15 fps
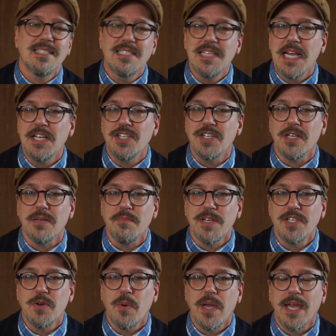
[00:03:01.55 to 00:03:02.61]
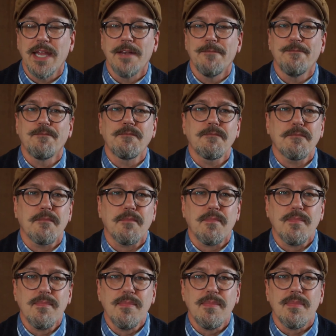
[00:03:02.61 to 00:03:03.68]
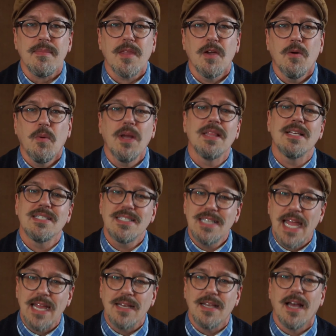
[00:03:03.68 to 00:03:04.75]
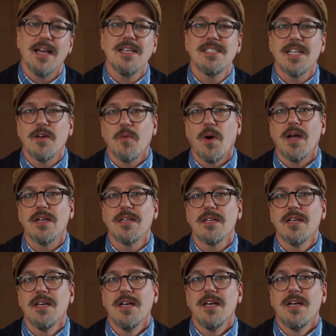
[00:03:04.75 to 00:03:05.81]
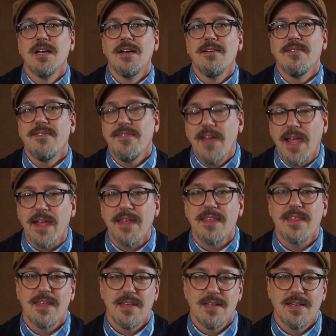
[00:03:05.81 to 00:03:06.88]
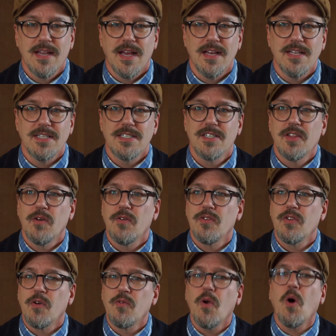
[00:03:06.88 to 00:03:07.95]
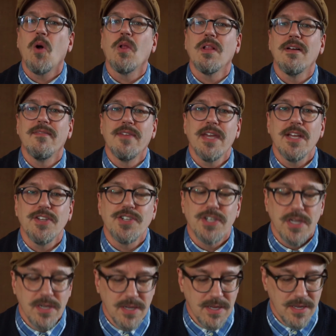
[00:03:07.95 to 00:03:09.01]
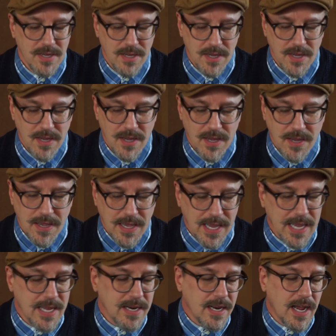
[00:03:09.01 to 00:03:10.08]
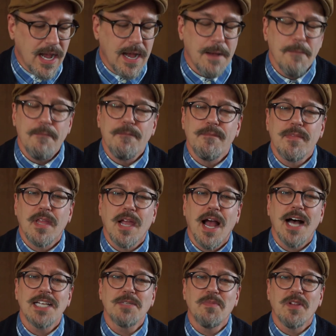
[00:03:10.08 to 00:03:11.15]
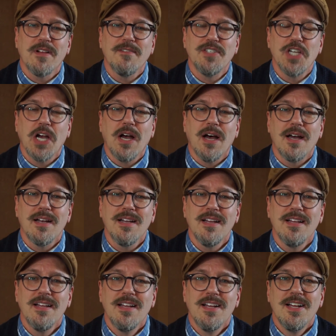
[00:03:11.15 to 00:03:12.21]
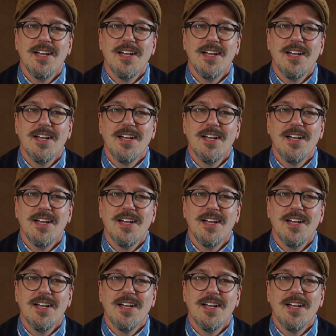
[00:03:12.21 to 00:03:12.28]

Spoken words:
distinction between what the state does and what faith does, the role of each. In the Gospel of John,